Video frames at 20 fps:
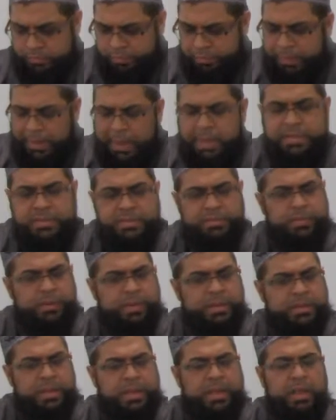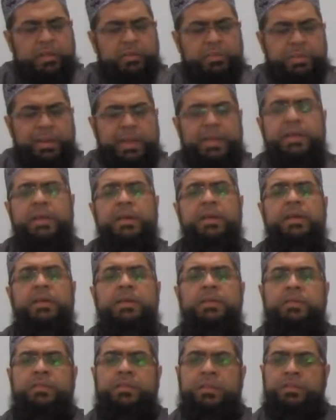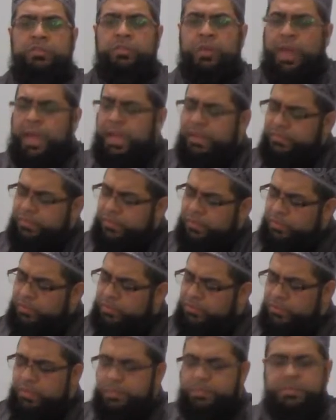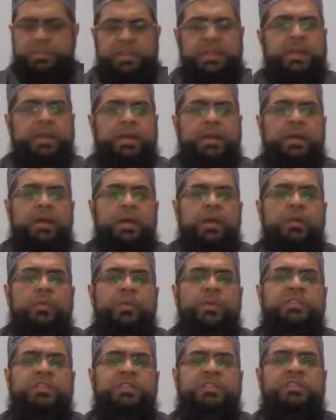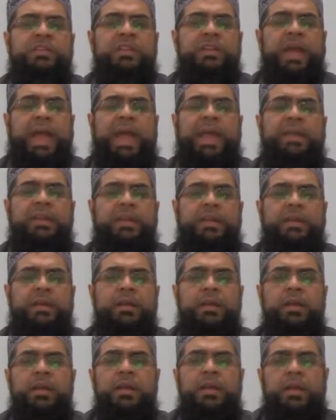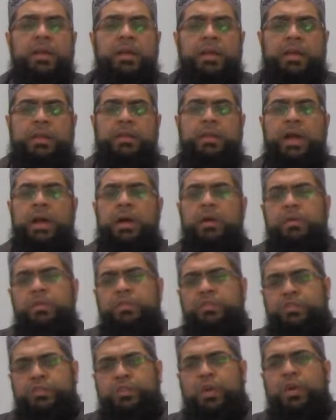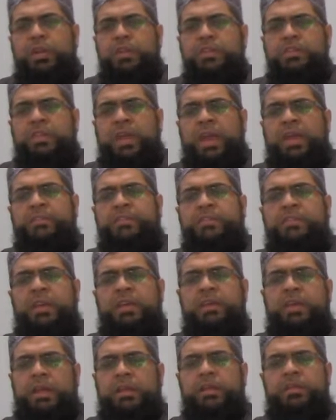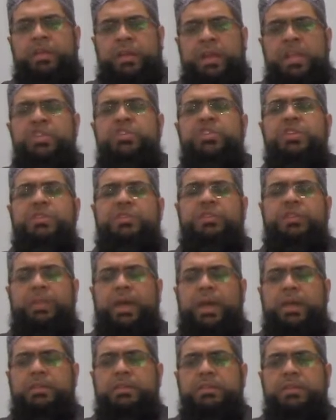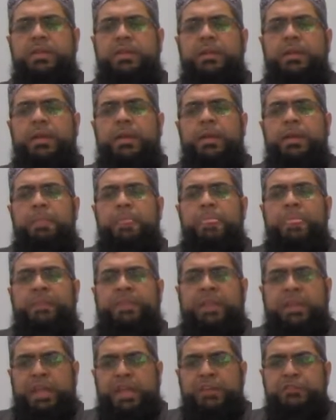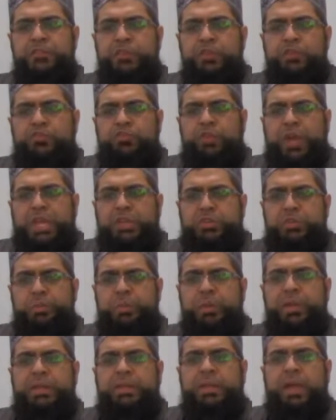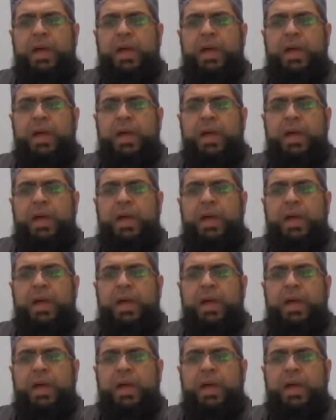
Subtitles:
blood. When they take out blood, then you have those drips here which is still hanging. Now scholars have said in relation to that if you try to pull it